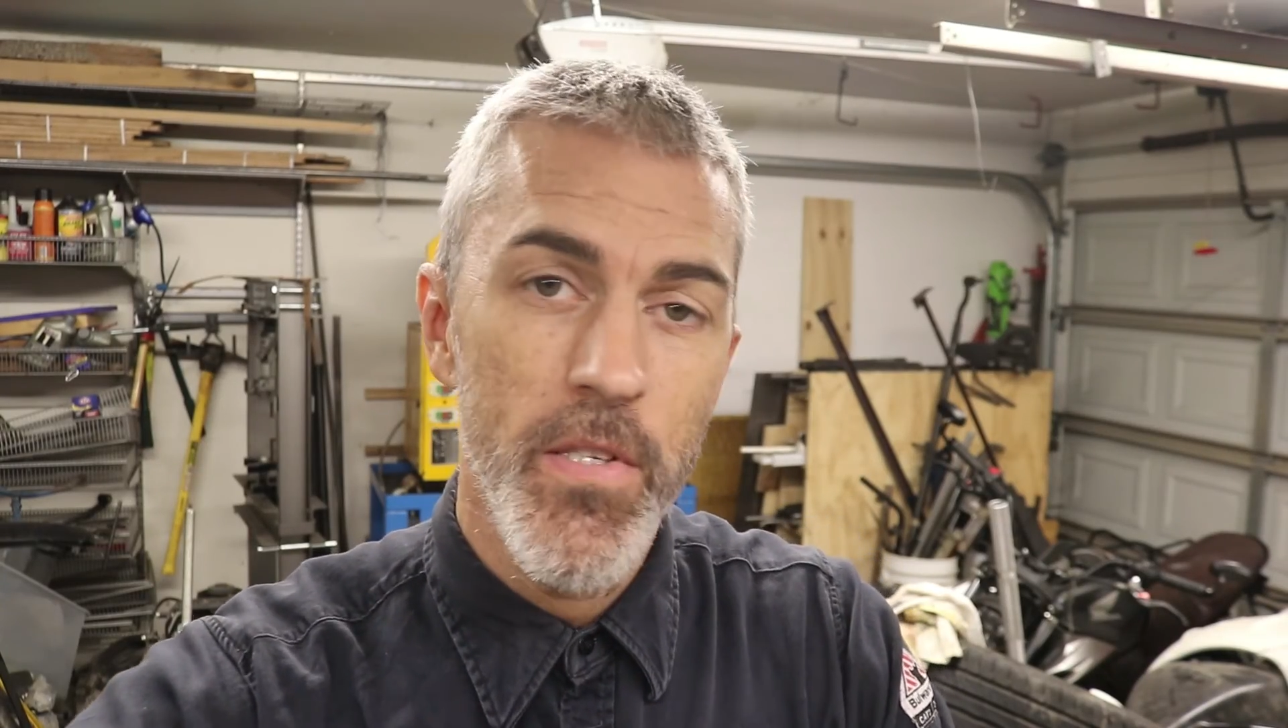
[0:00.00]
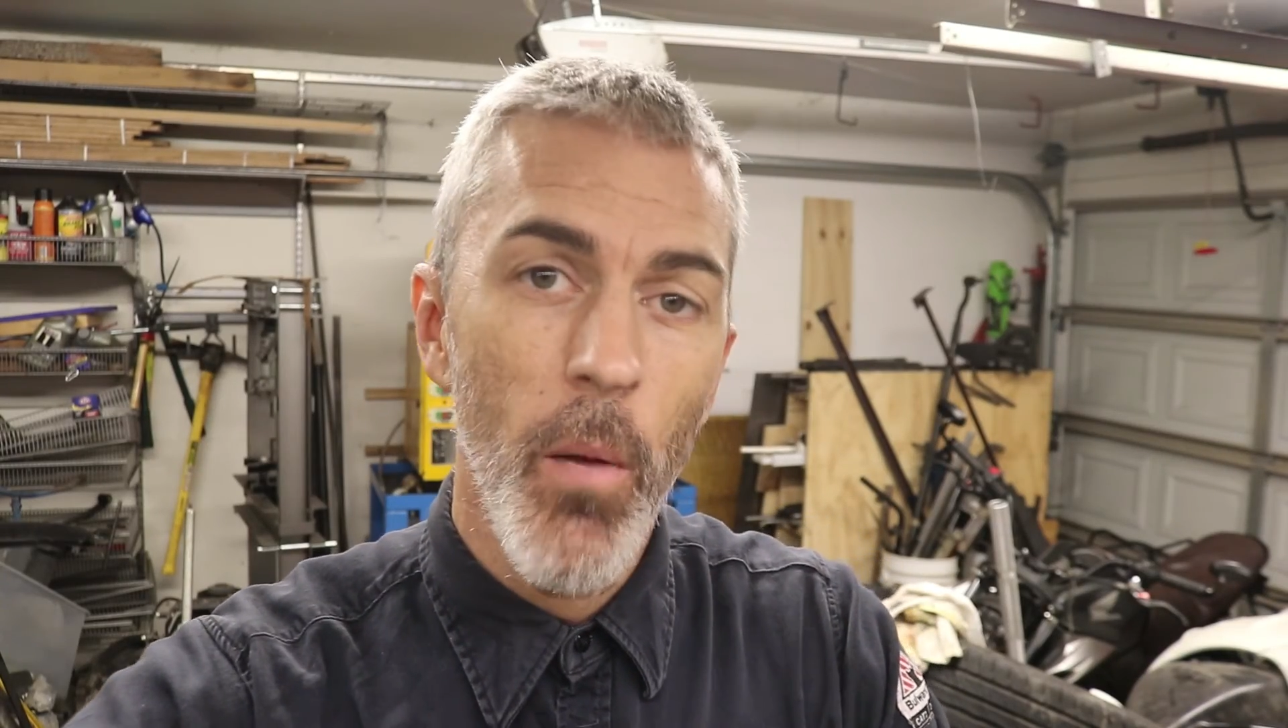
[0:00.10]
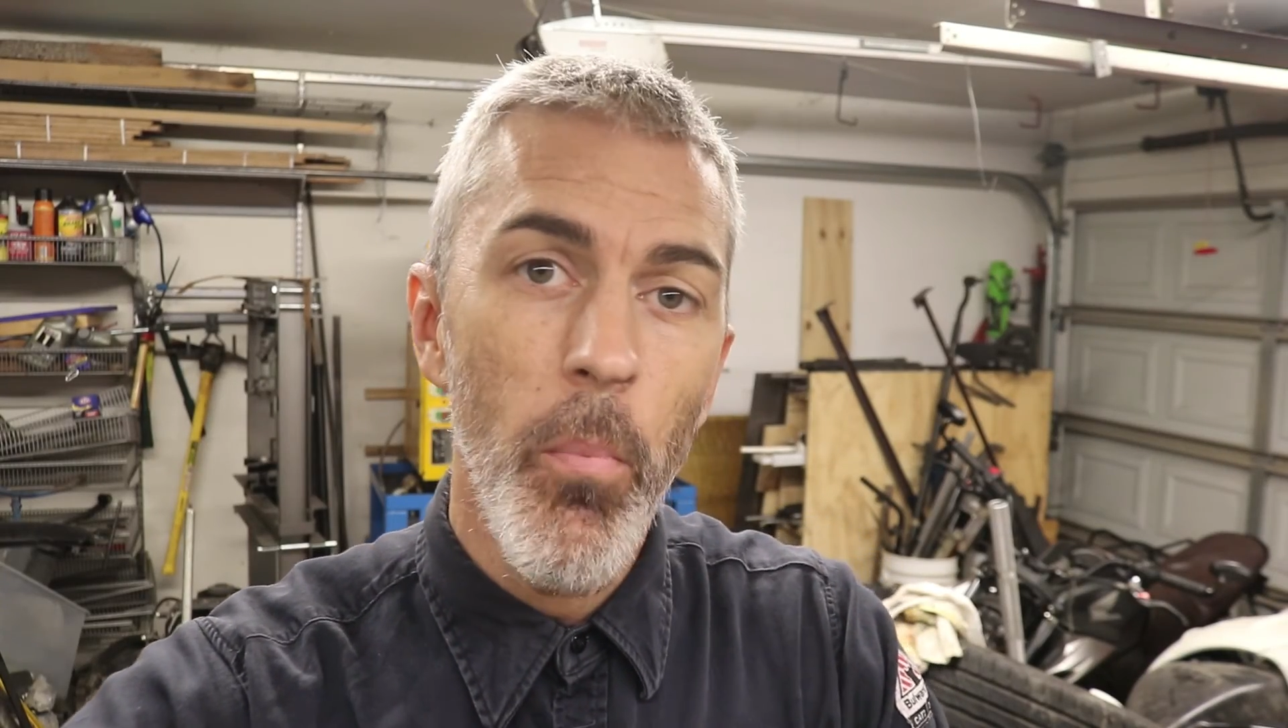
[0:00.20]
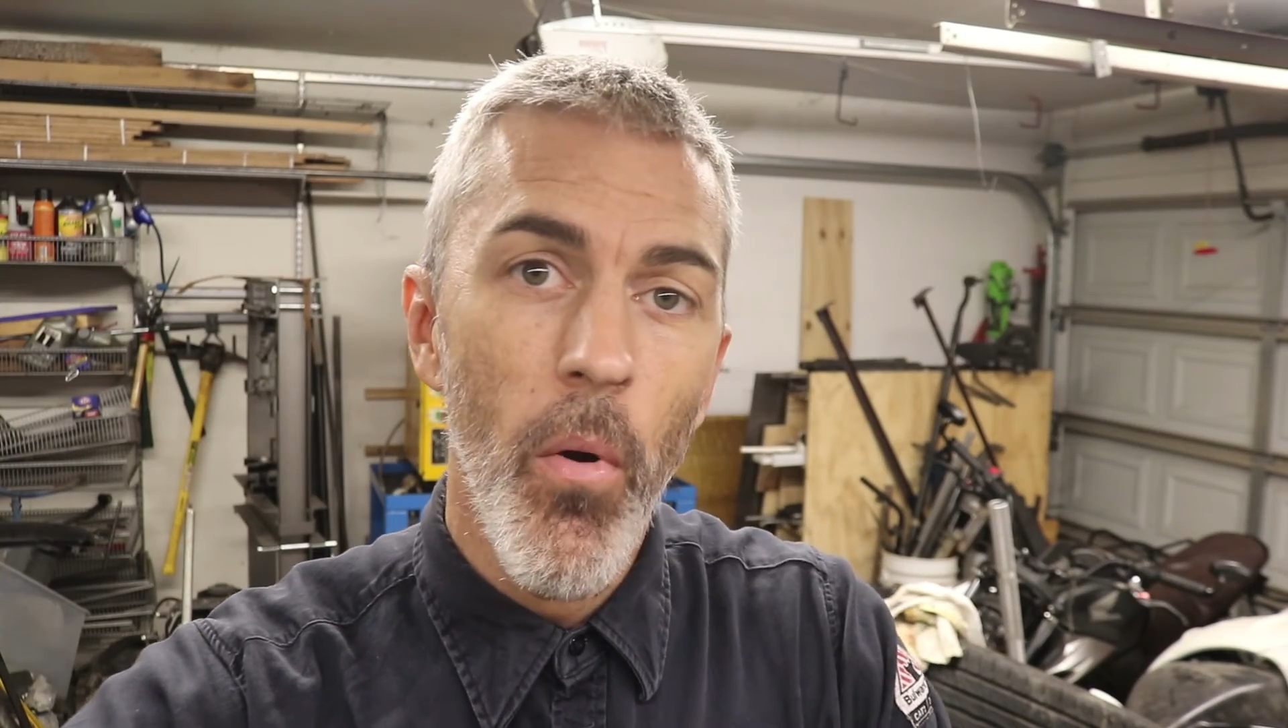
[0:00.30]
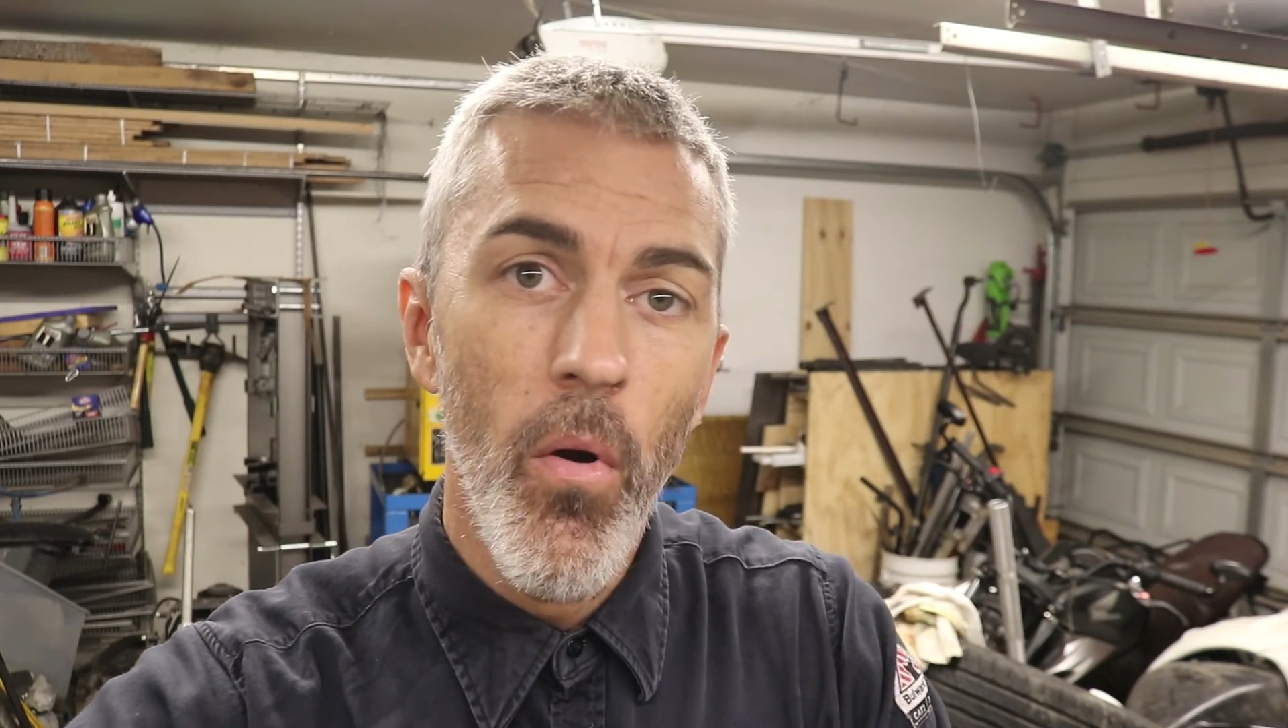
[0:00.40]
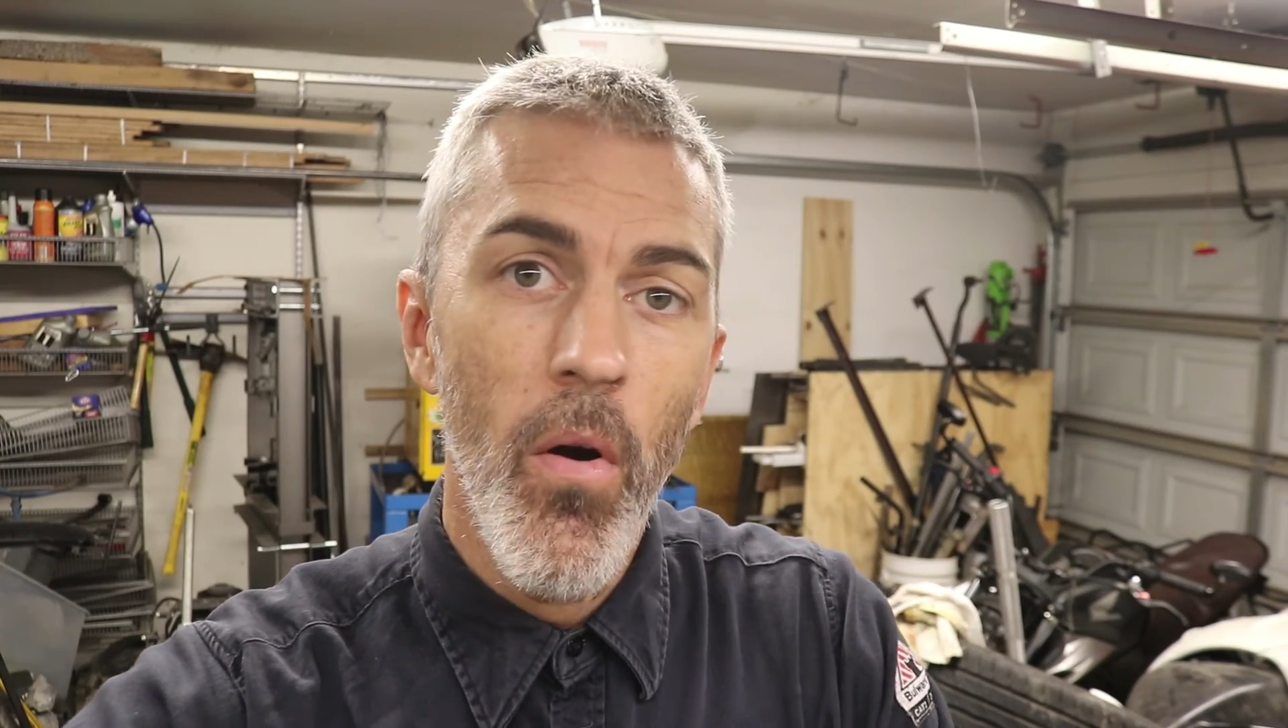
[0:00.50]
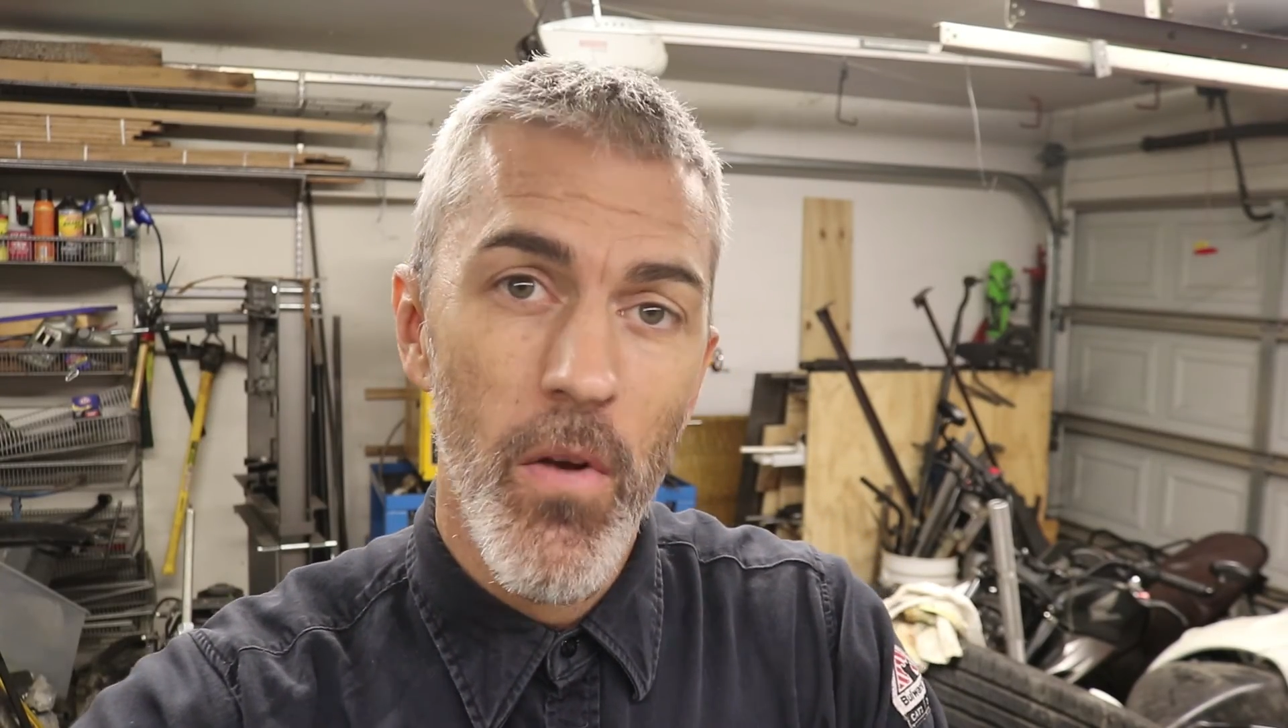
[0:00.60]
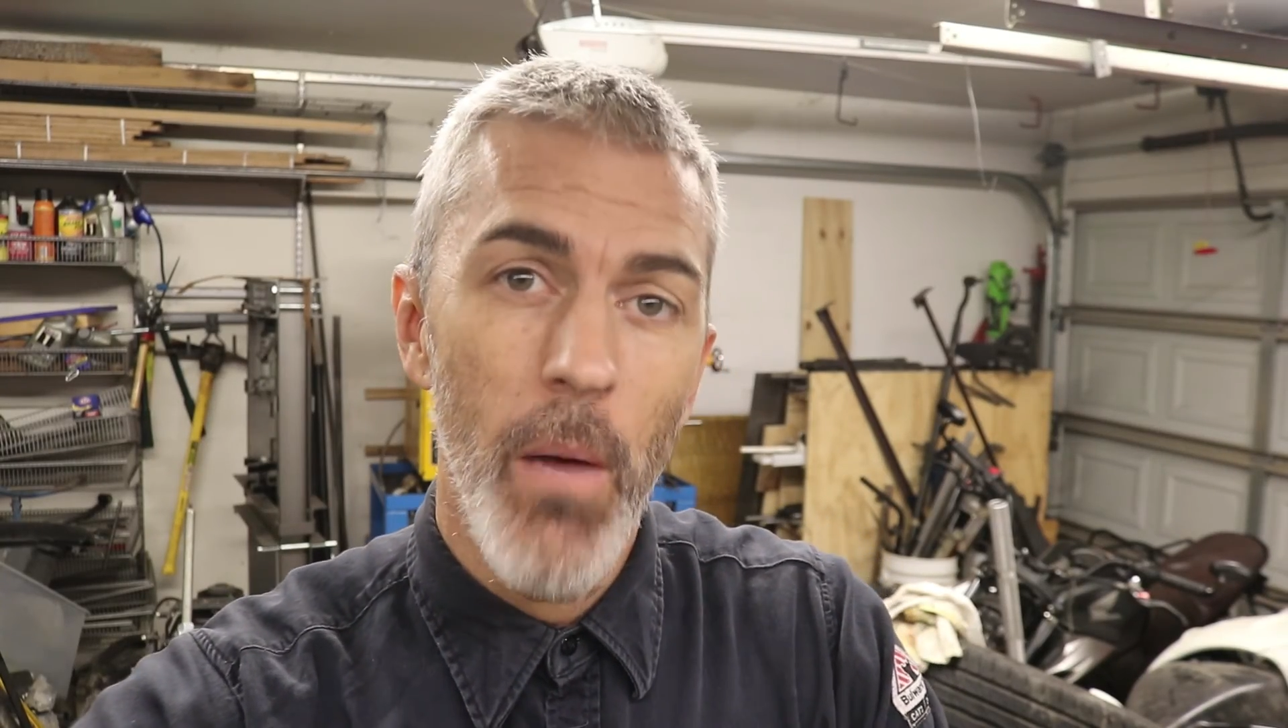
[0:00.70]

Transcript: simple.